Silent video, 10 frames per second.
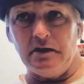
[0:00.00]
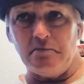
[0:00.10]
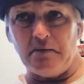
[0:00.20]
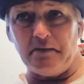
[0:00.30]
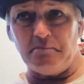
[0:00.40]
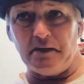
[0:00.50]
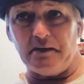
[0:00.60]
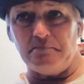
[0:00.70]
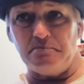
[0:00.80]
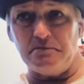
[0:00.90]
My
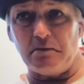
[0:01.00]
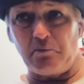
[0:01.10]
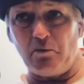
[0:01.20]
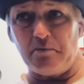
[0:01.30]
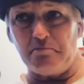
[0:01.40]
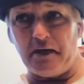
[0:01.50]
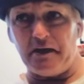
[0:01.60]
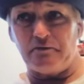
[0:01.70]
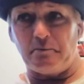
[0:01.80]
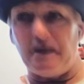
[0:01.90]
number one bike
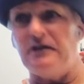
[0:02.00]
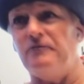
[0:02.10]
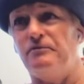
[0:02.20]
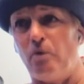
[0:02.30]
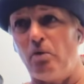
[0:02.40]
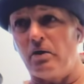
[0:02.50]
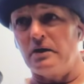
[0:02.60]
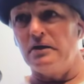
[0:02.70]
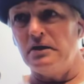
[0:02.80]
from '84,